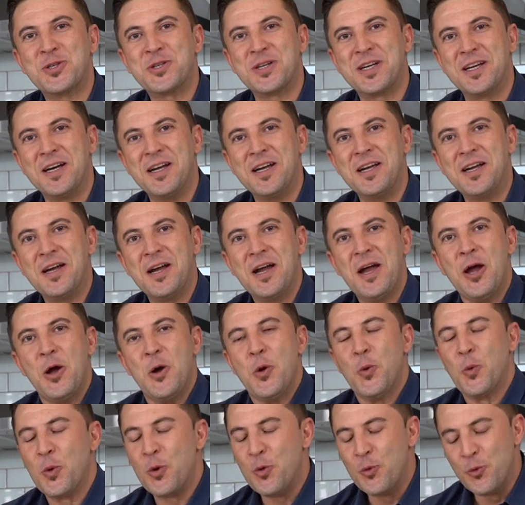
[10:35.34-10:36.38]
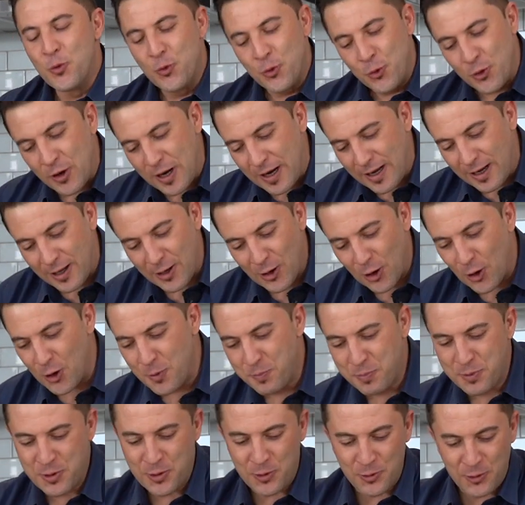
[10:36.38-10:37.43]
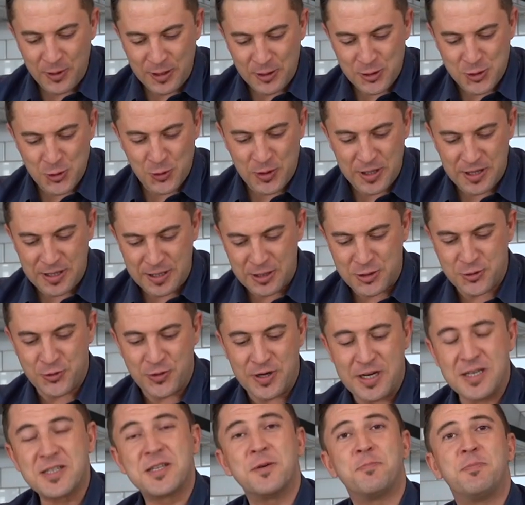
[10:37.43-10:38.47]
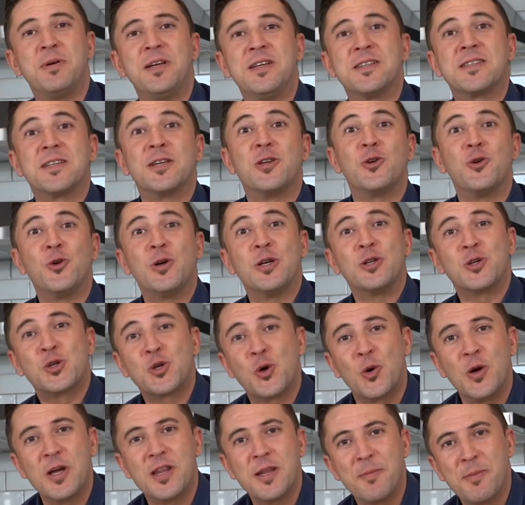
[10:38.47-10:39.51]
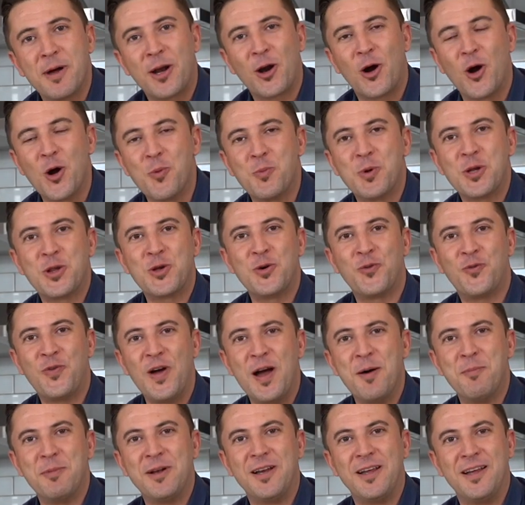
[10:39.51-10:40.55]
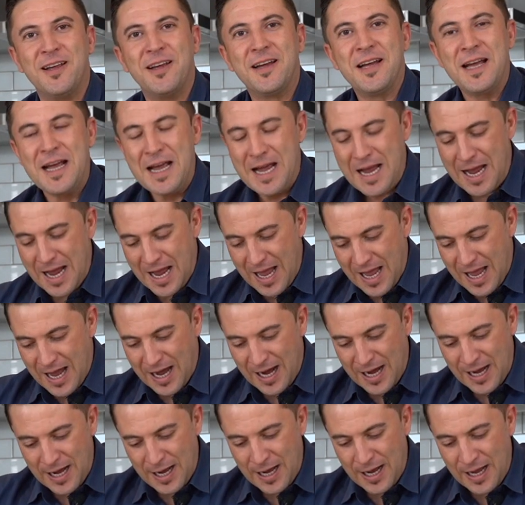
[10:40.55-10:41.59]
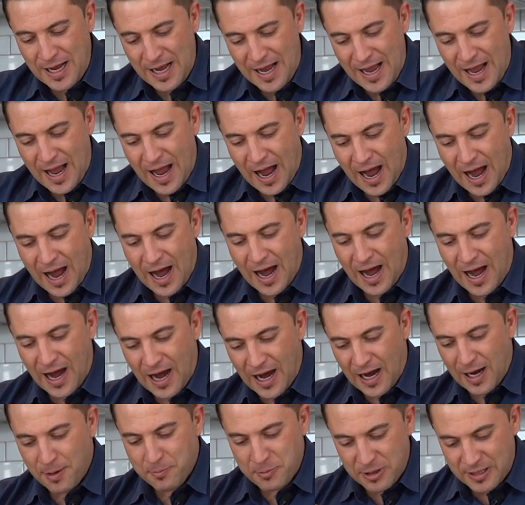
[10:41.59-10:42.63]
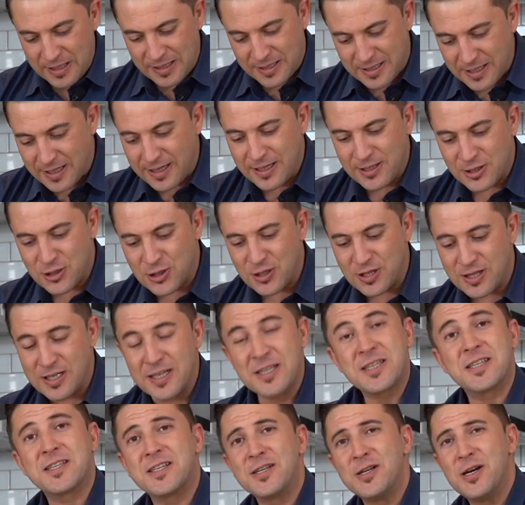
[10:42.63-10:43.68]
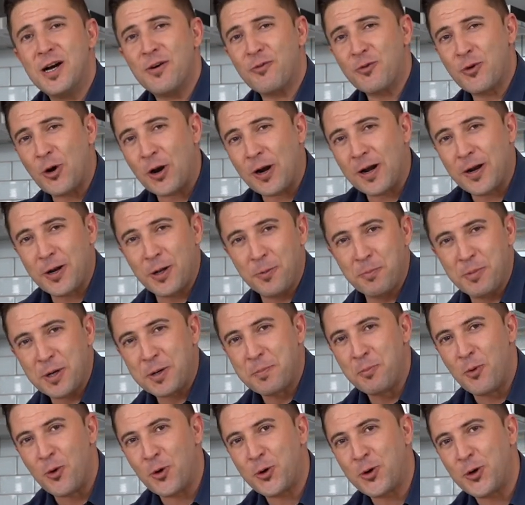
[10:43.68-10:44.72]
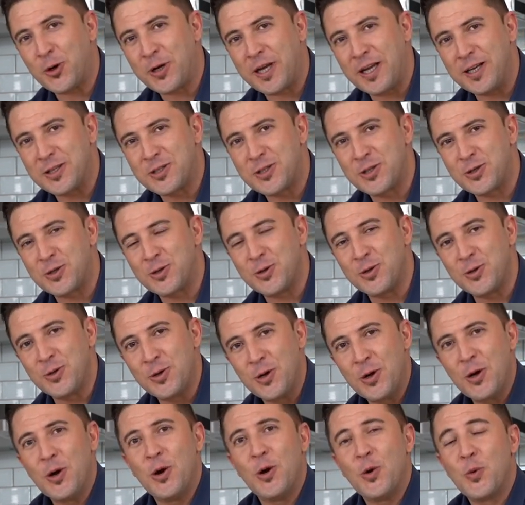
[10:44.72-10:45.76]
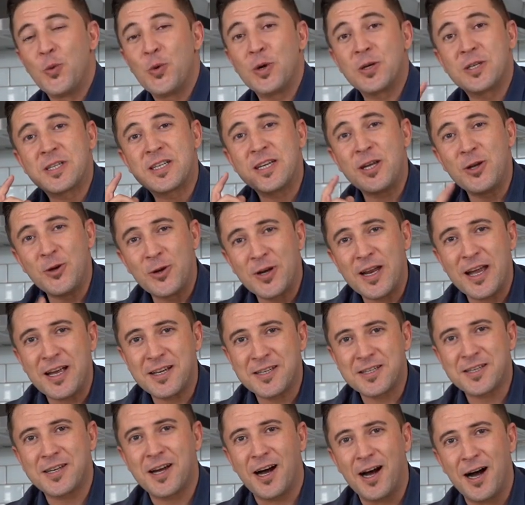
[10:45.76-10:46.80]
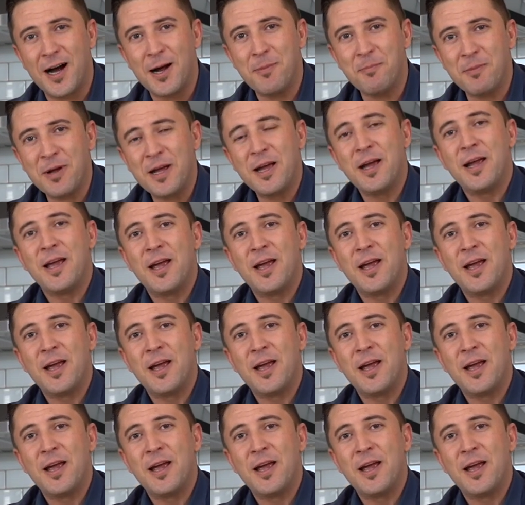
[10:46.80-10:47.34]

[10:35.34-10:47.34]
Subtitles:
today. We really hope you enjoyed these recipes and you enjoy them at home with your family. I'm going to dig into this. I've got a little bit more cooking to do. We'll see you next time.